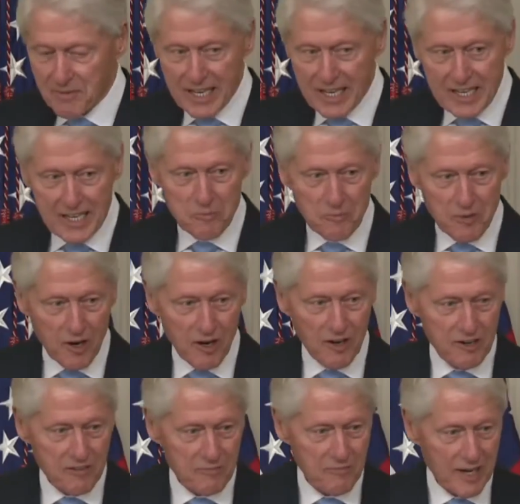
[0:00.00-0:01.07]
made it a
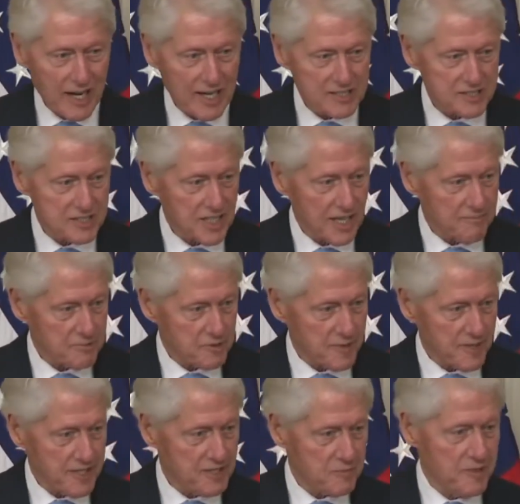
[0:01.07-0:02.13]
part of my stump
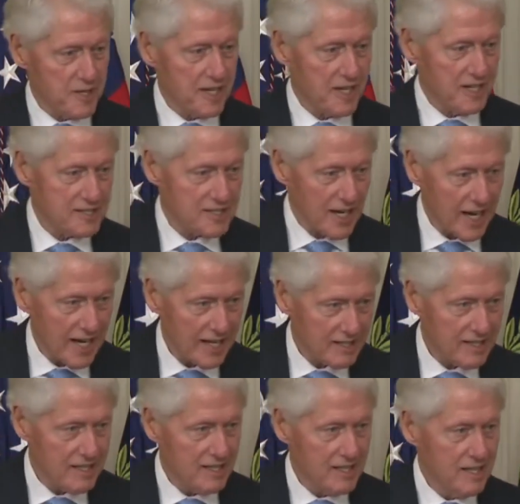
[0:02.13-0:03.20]
speech because I
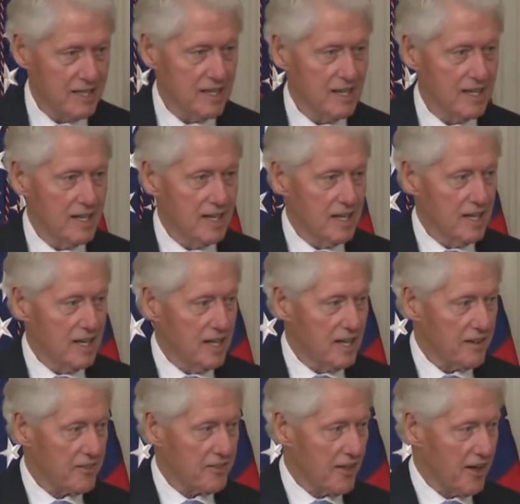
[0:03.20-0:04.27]

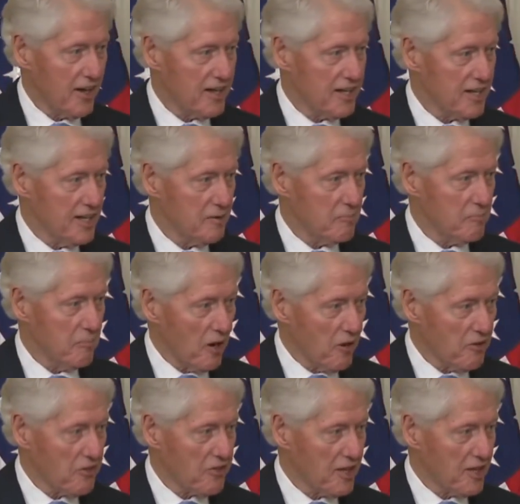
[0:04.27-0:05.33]
thought it
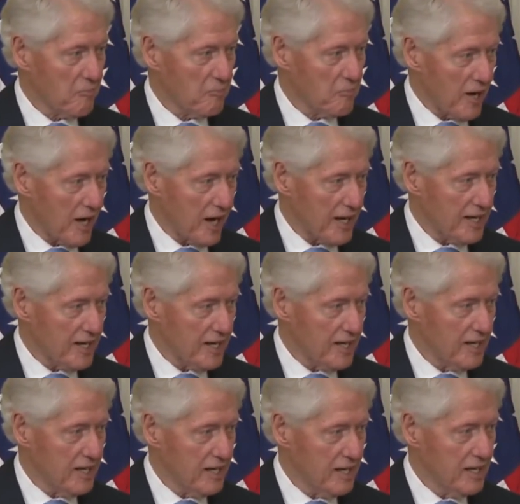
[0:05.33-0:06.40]
both
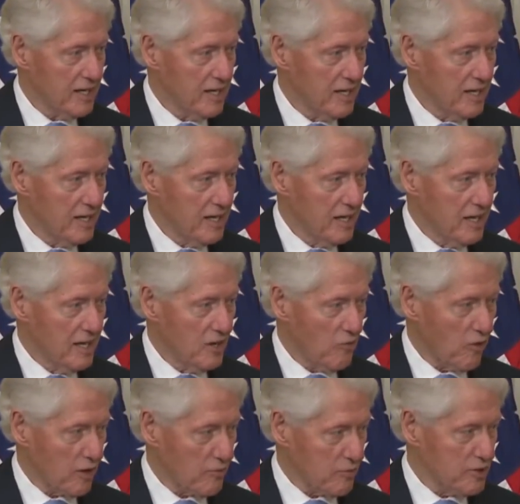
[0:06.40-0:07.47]
embodied
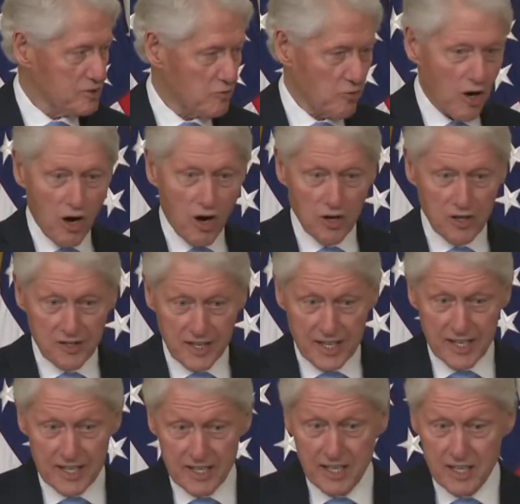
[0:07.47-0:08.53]
what was wrong
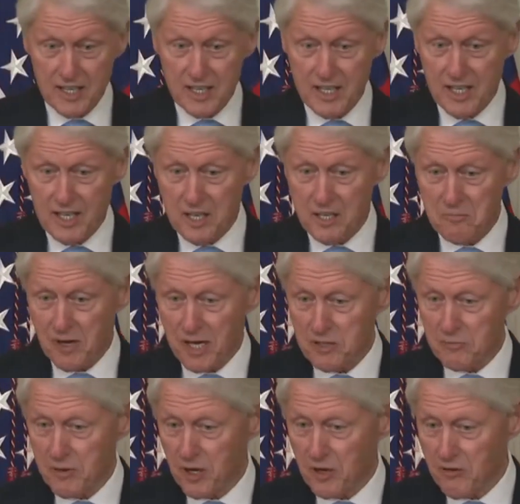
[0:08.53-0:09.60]
then by
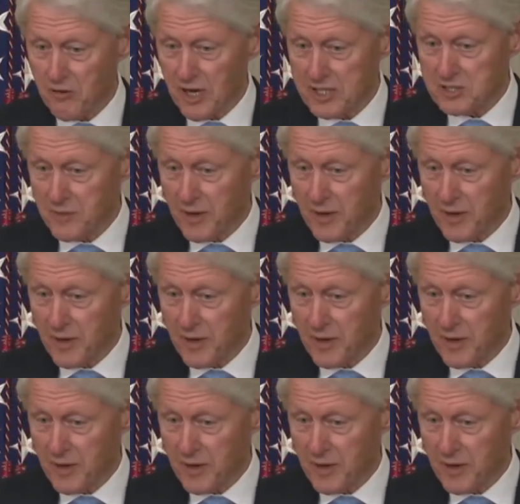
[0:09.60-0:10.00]
the polarized